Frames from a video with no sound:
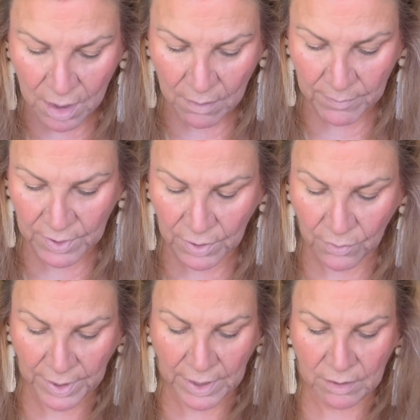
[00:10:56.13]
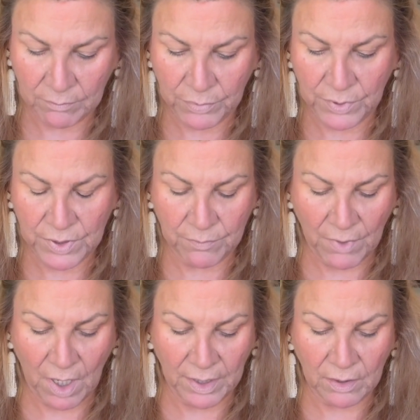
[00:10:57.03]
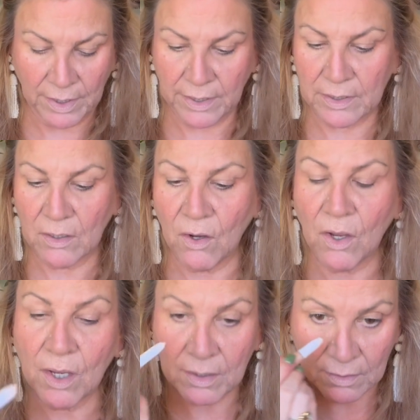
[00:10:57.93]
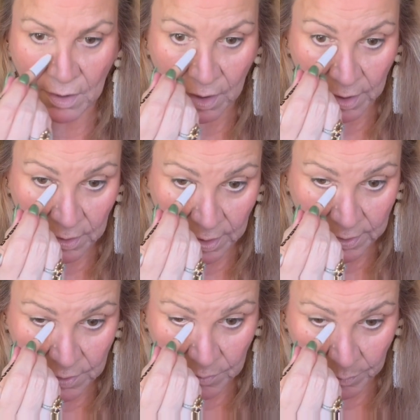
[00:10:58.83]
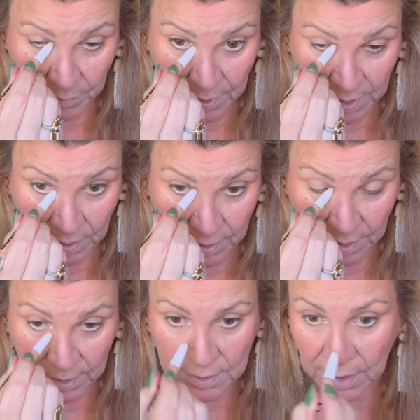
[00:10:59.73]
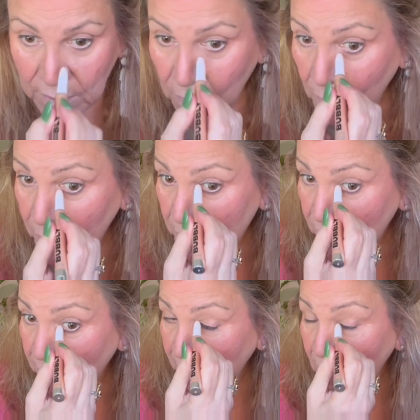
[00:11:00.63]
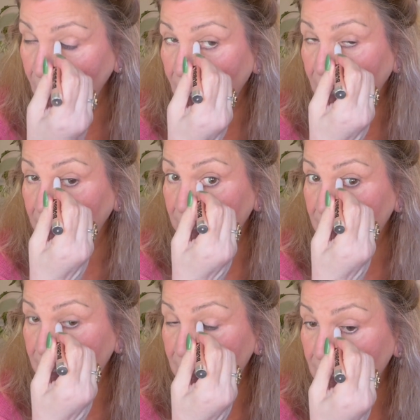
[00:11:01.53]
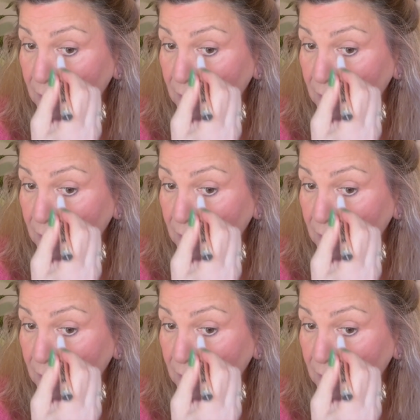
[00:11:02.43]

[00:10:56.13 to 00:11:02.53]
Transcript: I'm gonna go ahead and put some highlight on. I like to put it in the inside corners of my eyes.